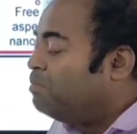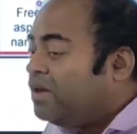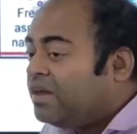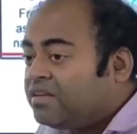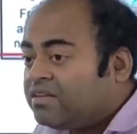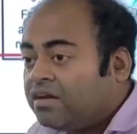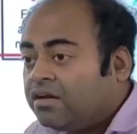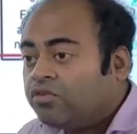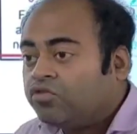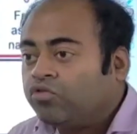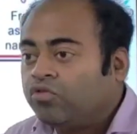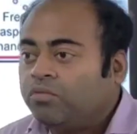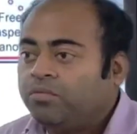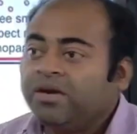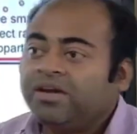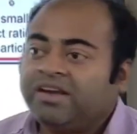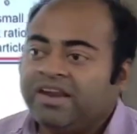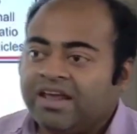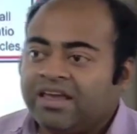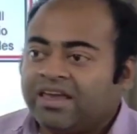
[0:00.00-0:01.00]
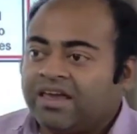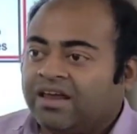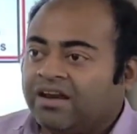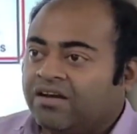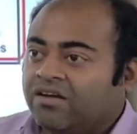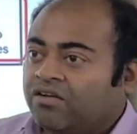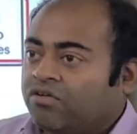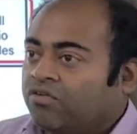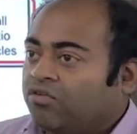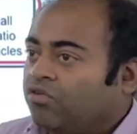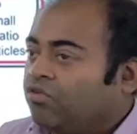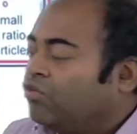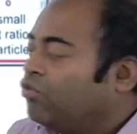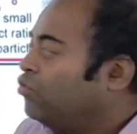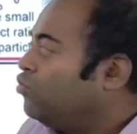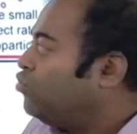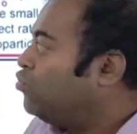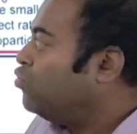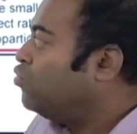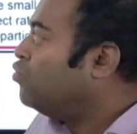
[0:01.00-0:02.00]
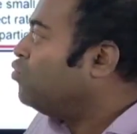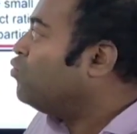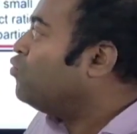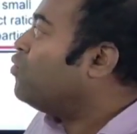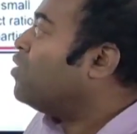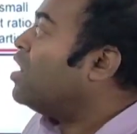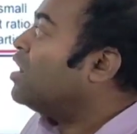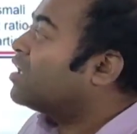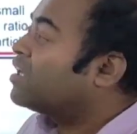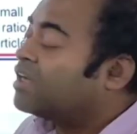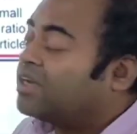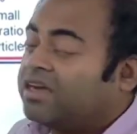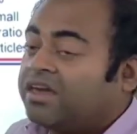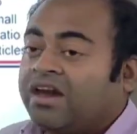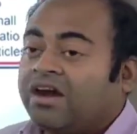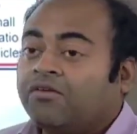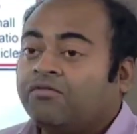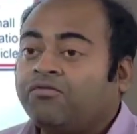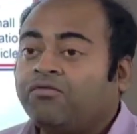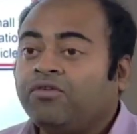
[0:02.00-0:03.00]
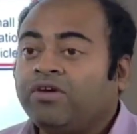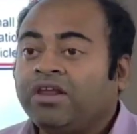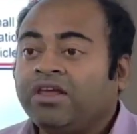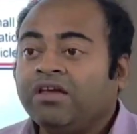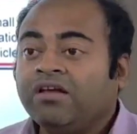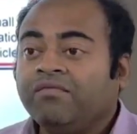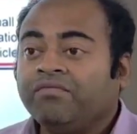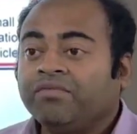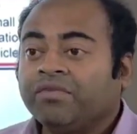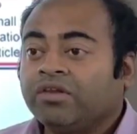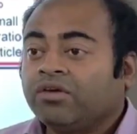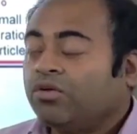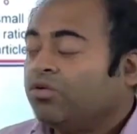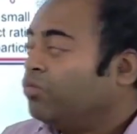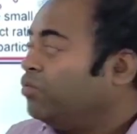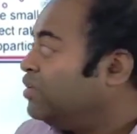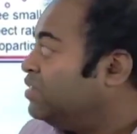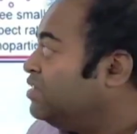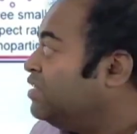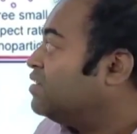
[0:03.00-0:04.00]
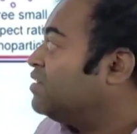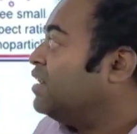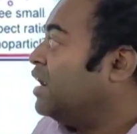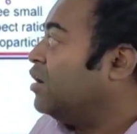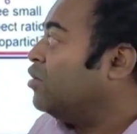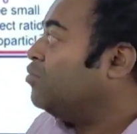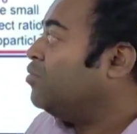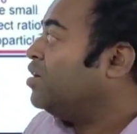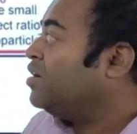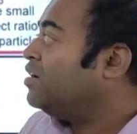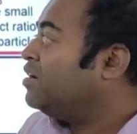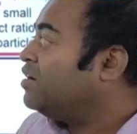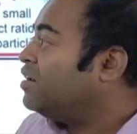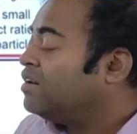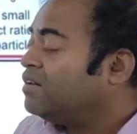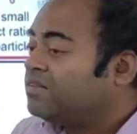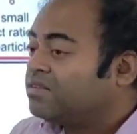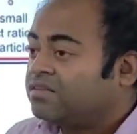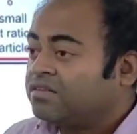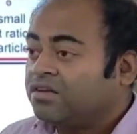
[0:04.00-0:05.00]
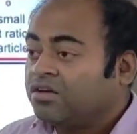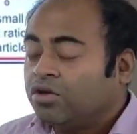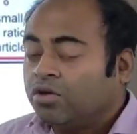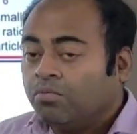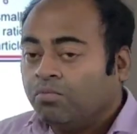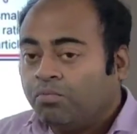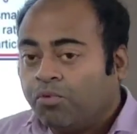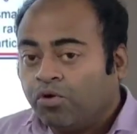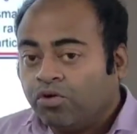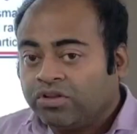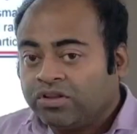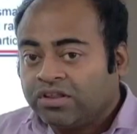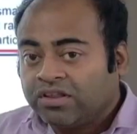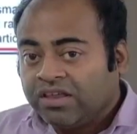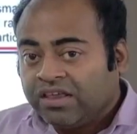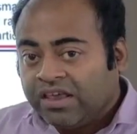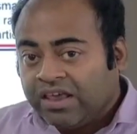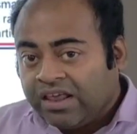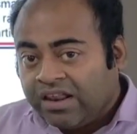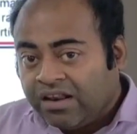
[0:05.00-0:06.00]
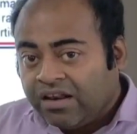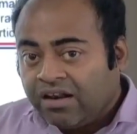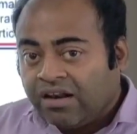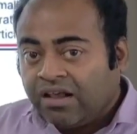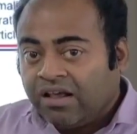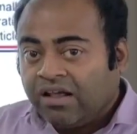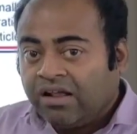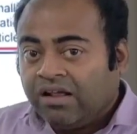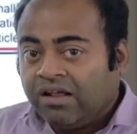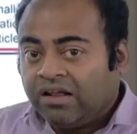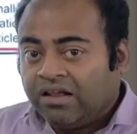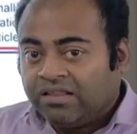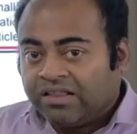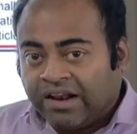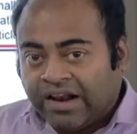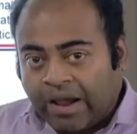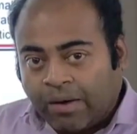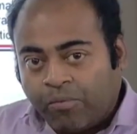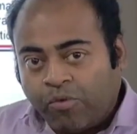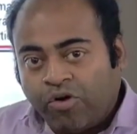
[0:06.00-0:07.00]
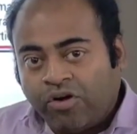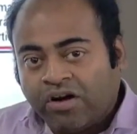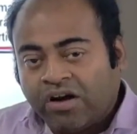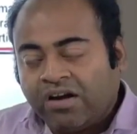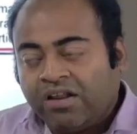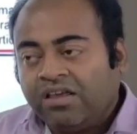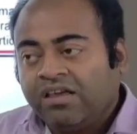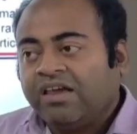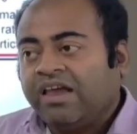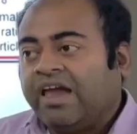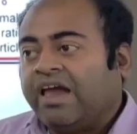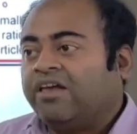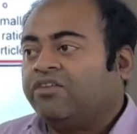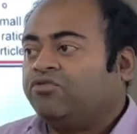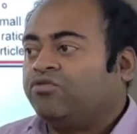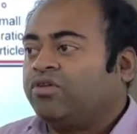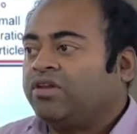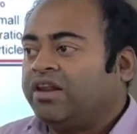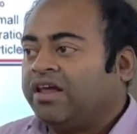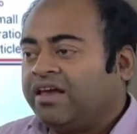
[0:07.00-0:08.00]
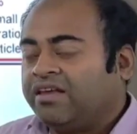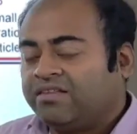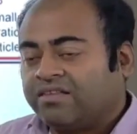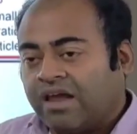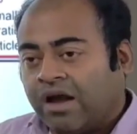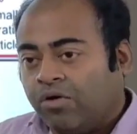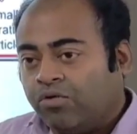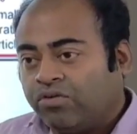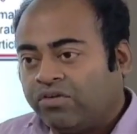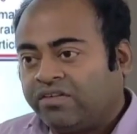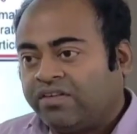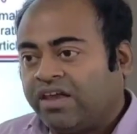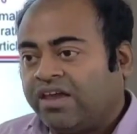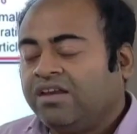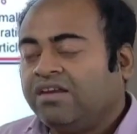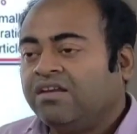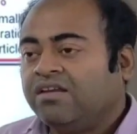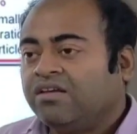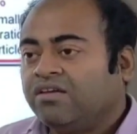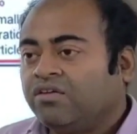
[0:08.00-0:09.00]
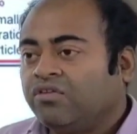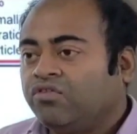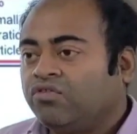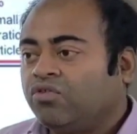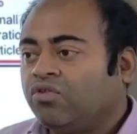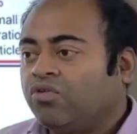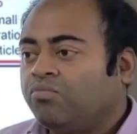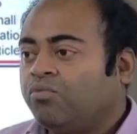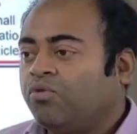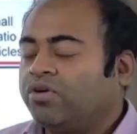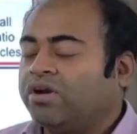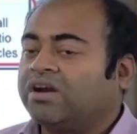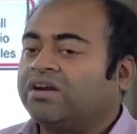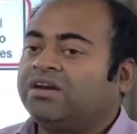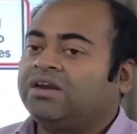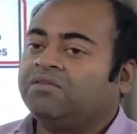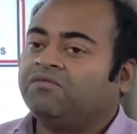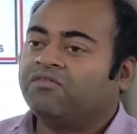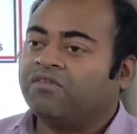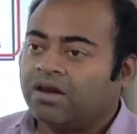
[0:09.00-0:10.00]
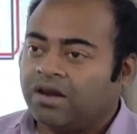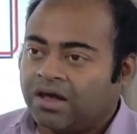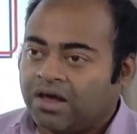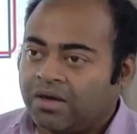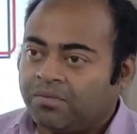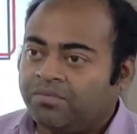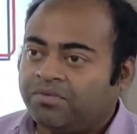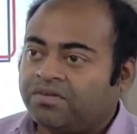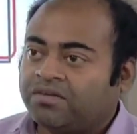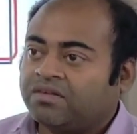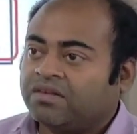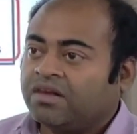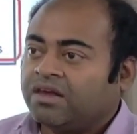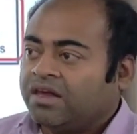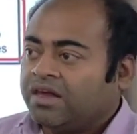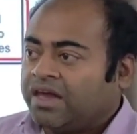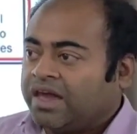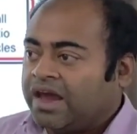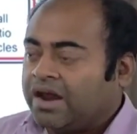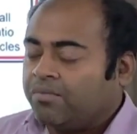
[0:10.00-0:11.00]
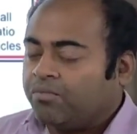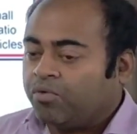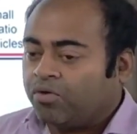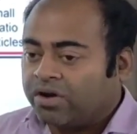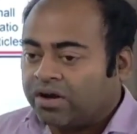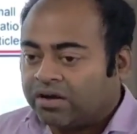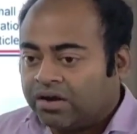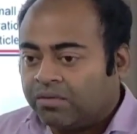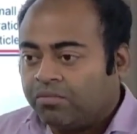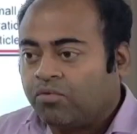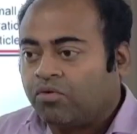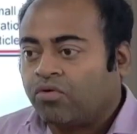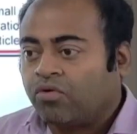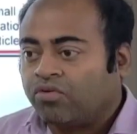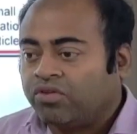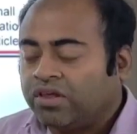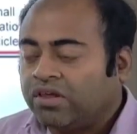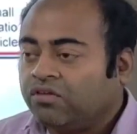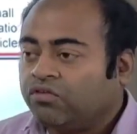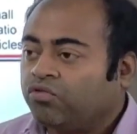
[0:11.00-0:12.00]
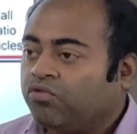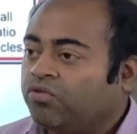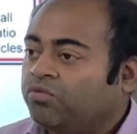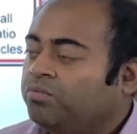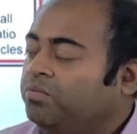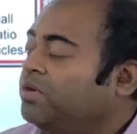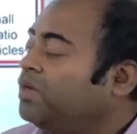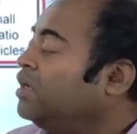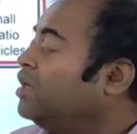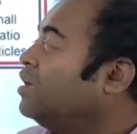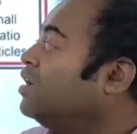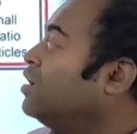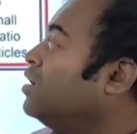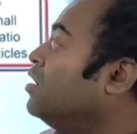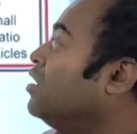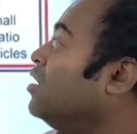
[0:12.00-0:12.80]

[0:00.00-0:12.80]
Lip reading: measures should be taken to work carefully with these nanomaterials, both in the laboratory as well as outside. So protective gloves and protective clothing should be